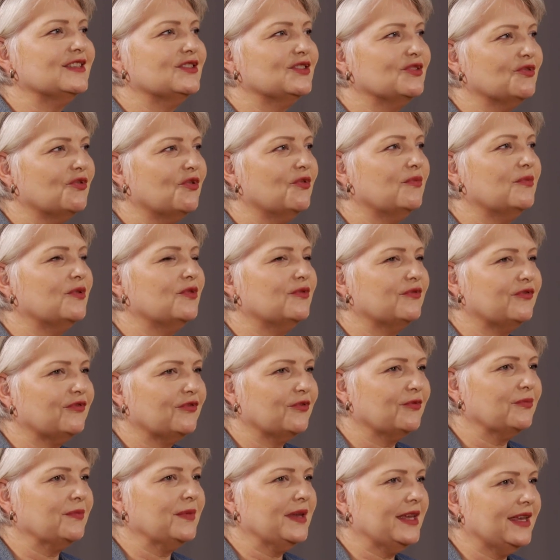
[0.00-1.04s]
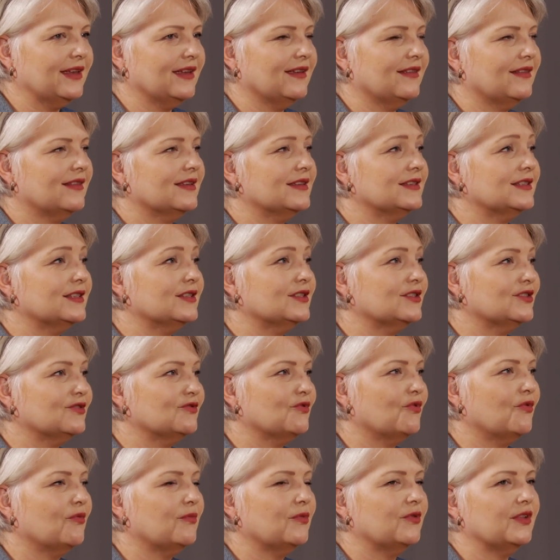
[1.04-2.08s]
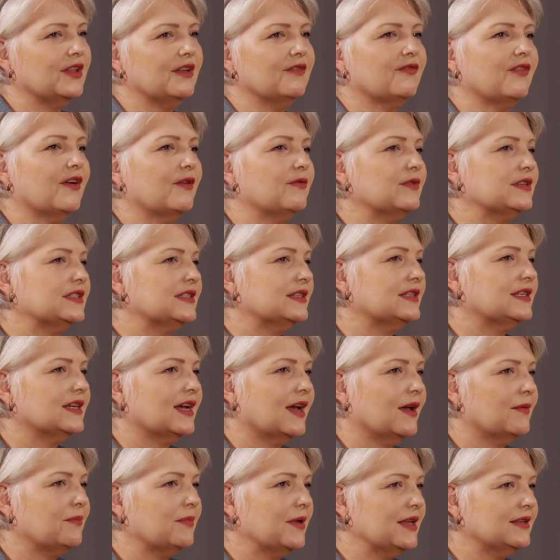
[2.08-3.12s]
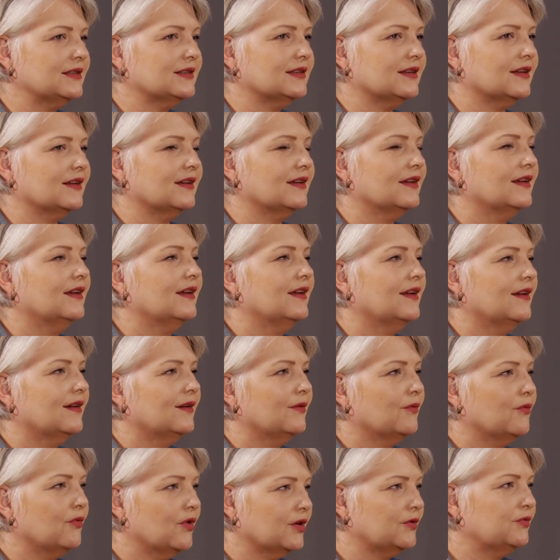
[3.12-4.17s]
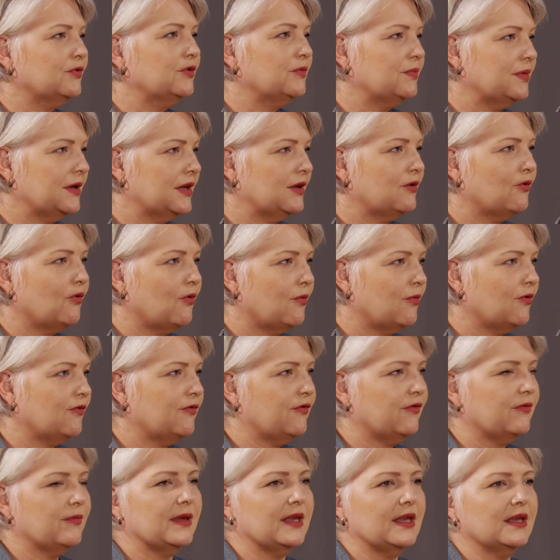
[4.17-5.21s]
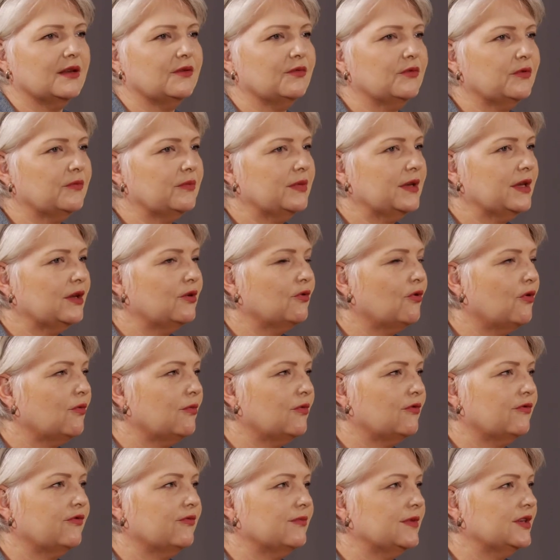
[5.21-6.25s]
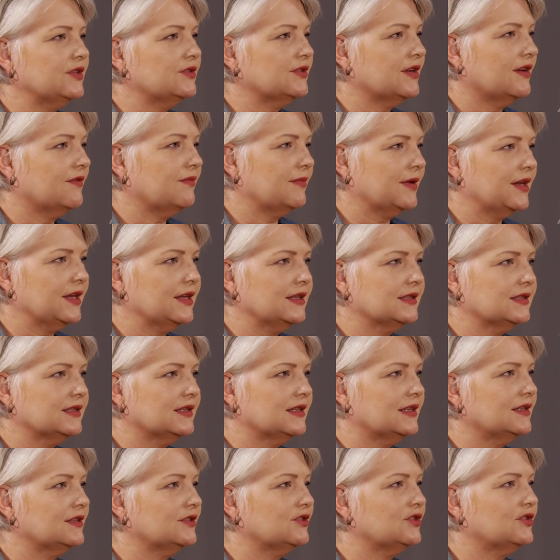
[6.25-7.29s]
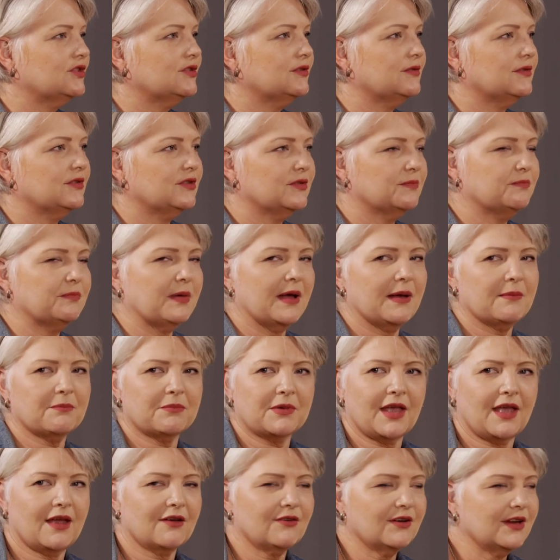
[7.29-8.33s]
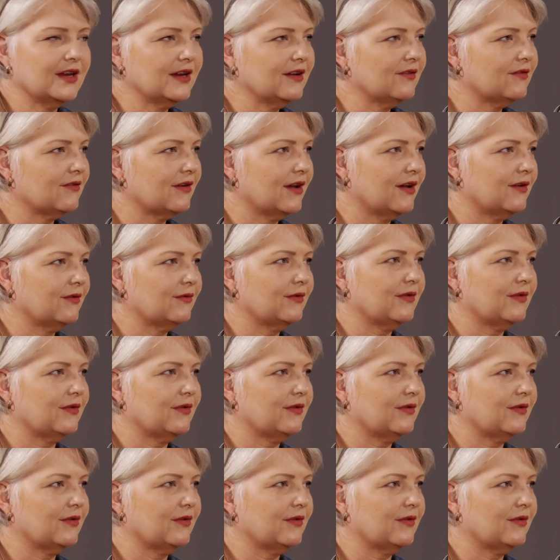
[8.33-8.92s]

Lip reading: is normal for me. This is normal. If I was a diabetic, what would be normal for me? It would be normal for me to have my insulin pump carrying around